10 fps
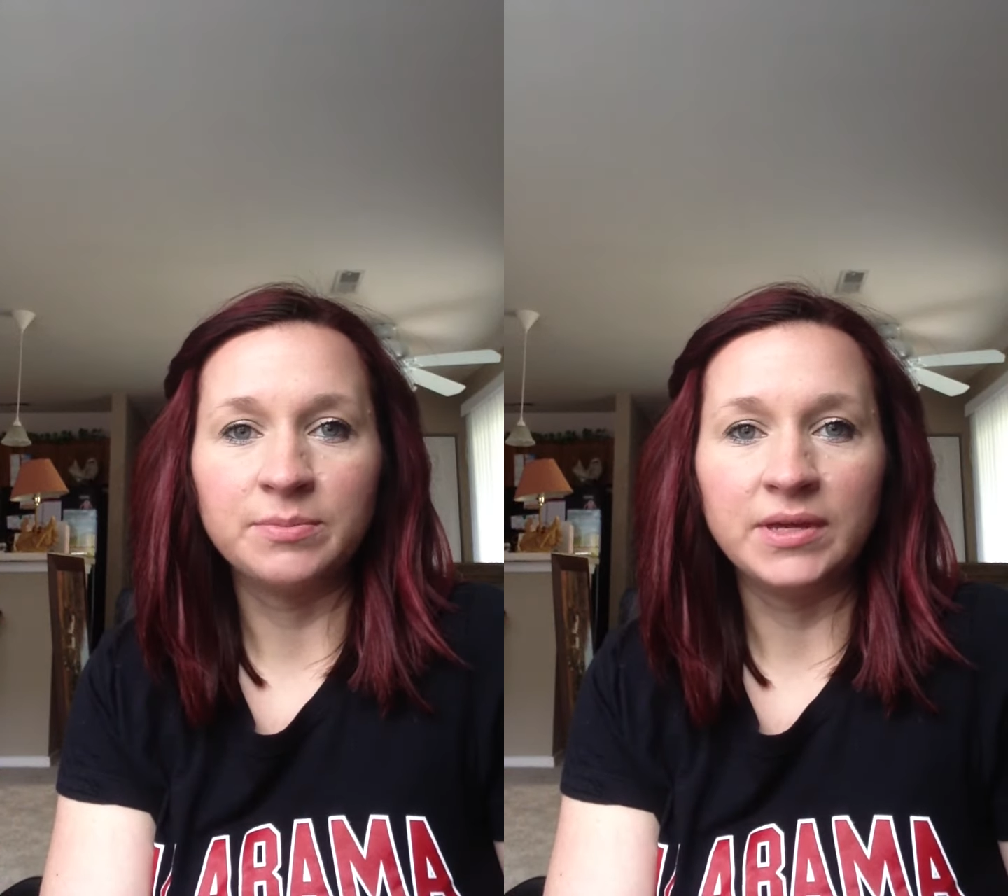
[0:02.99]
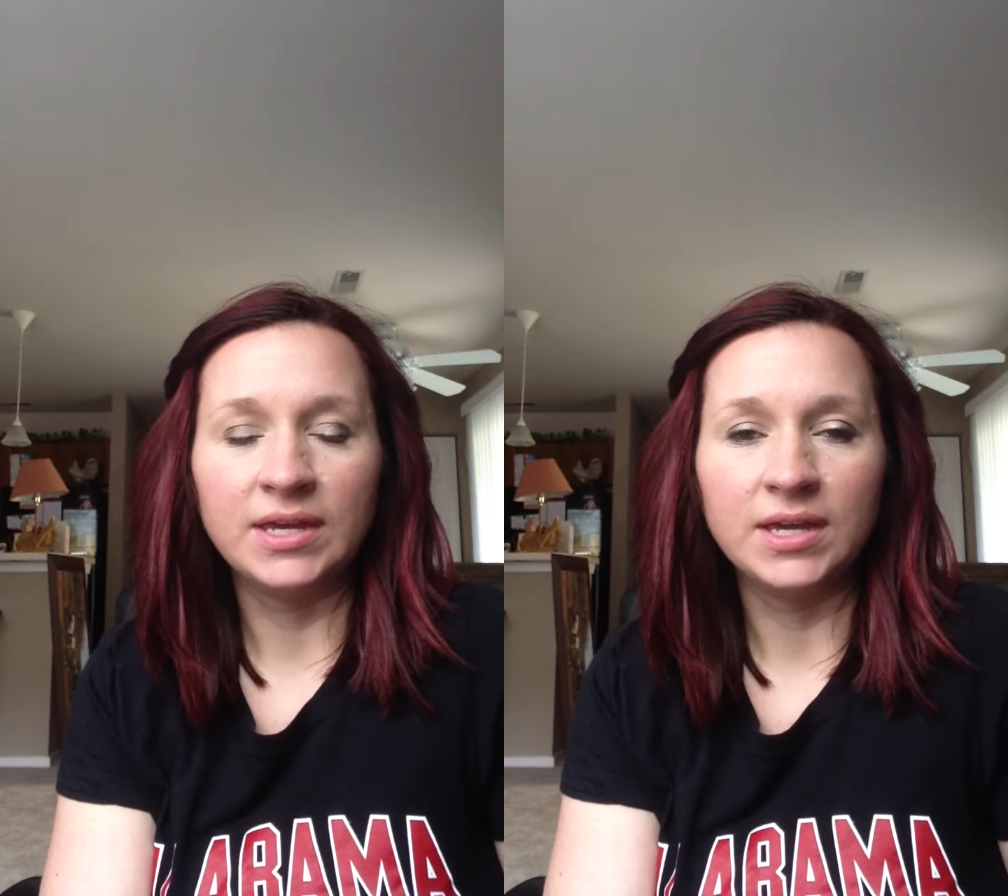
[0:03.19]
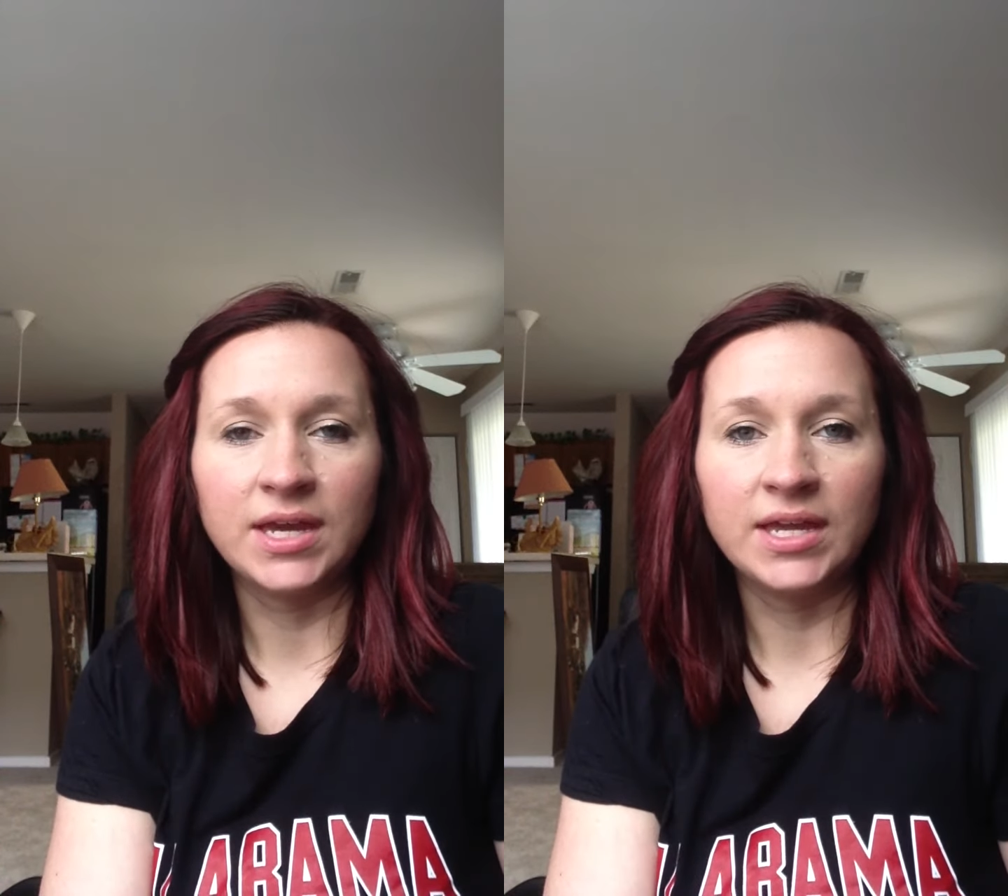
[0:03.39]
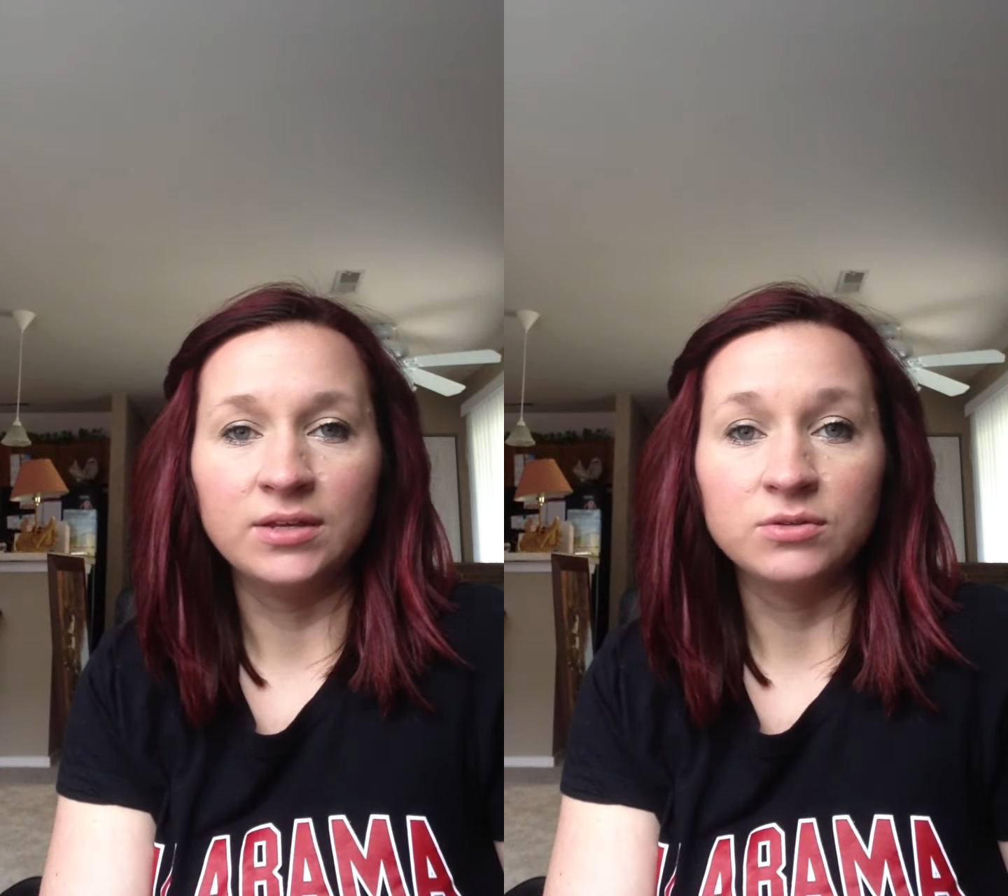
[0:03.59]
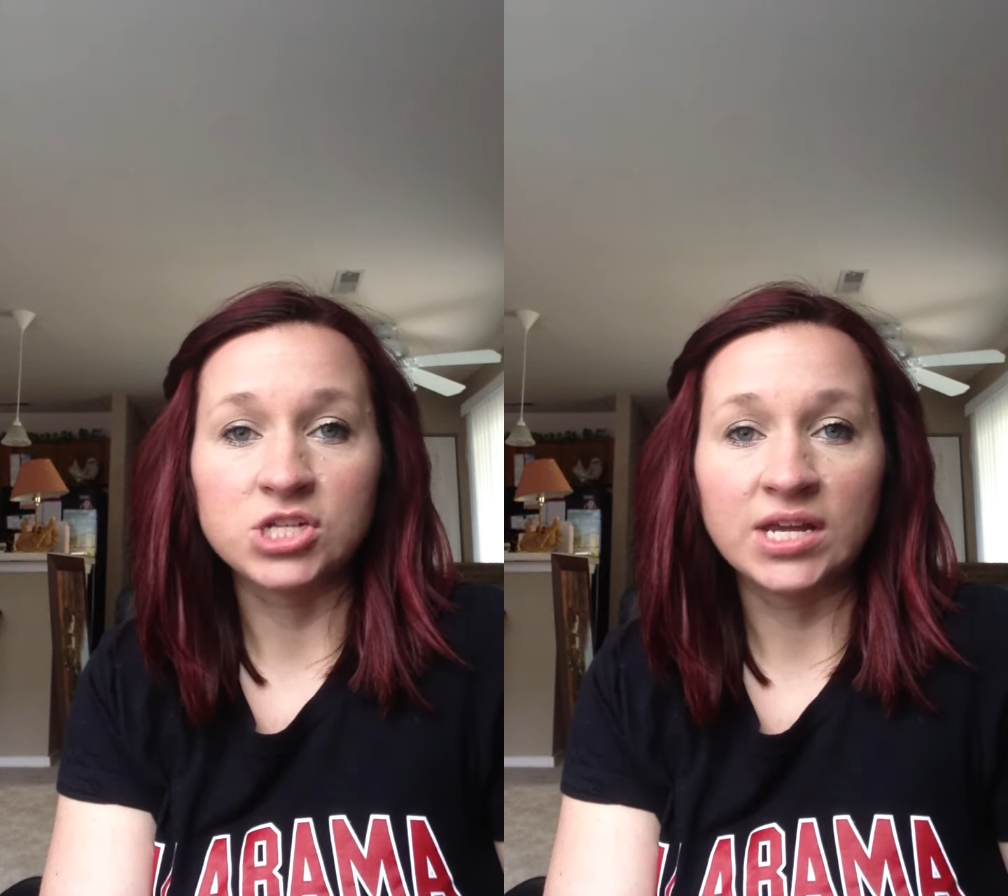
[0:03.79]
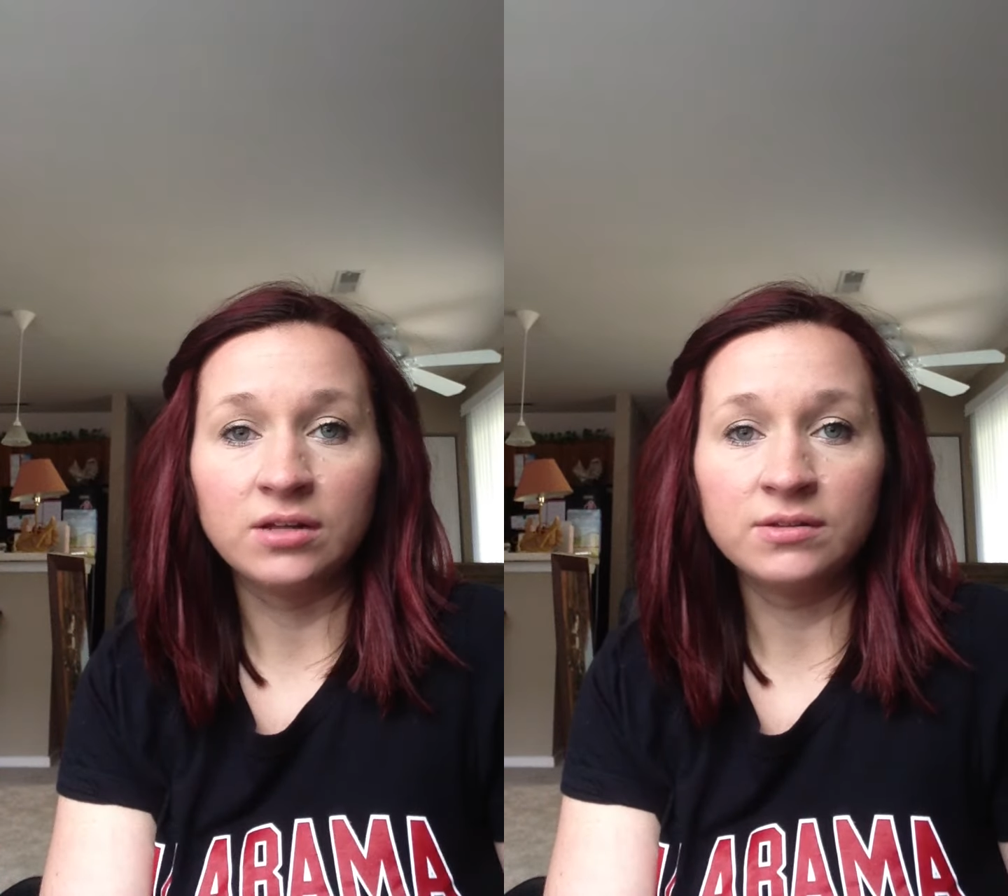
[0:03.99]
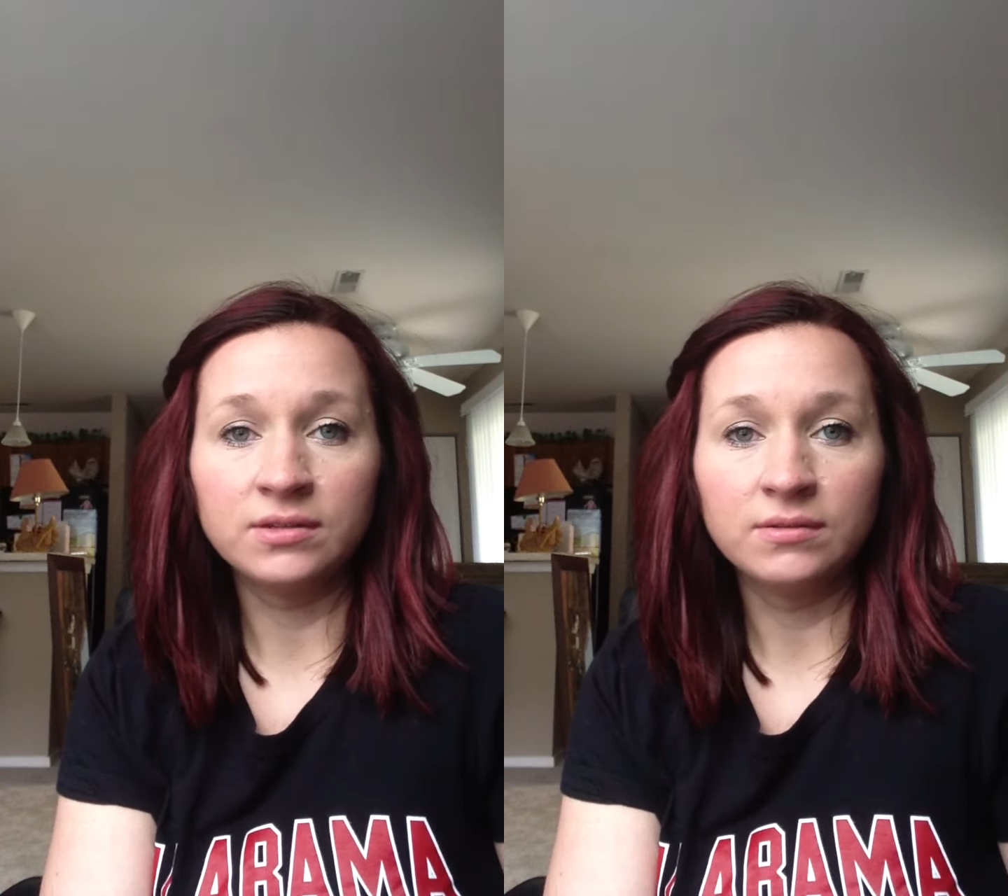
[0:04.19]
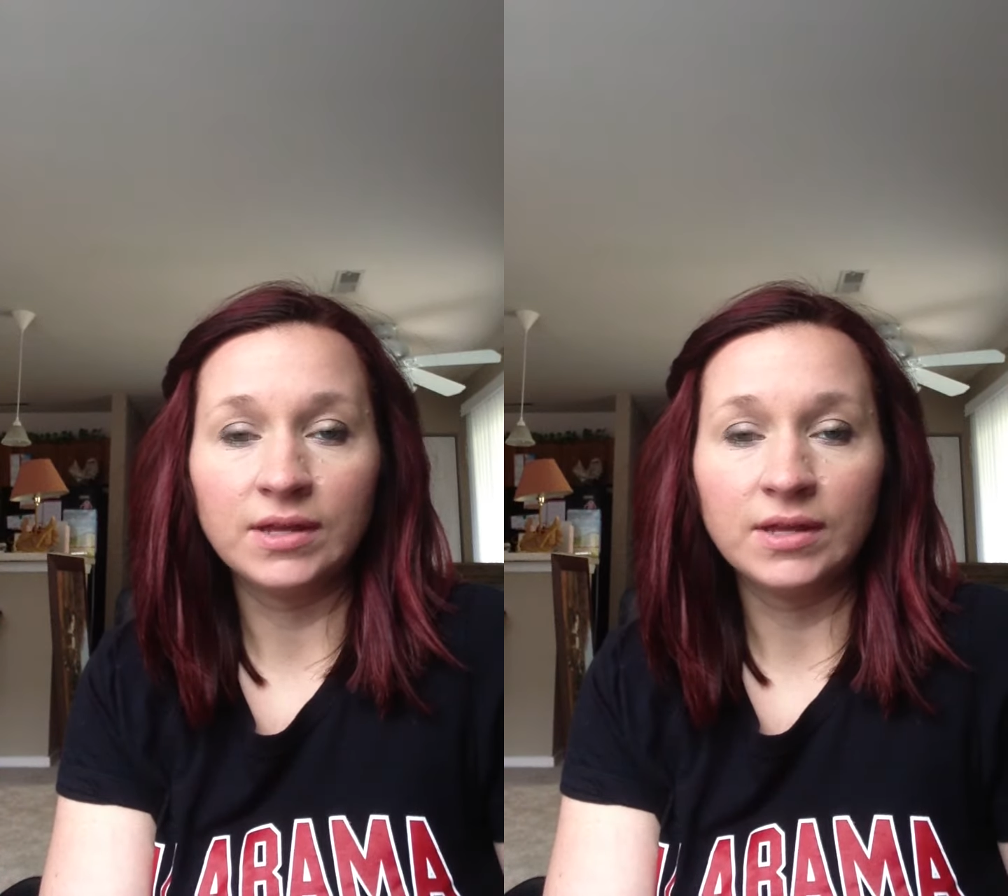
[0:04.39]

to be a new channel.